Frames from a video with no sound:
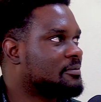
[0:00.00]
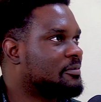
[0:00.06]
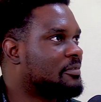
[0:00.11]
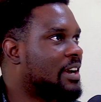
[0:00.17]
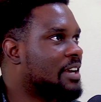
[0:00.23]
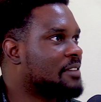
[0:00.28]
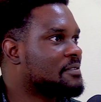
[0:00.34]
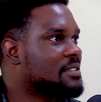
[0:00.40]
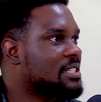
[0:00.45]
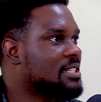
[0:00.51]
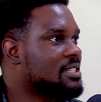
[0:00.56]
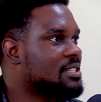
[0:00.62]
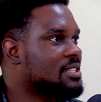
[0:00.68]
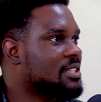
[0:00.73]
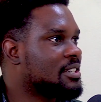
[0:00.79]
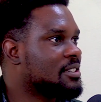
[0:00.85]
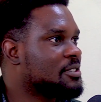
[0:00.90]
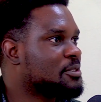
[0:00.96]

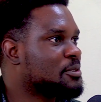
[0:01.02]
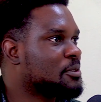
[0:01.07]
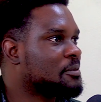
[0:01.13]
5-6 years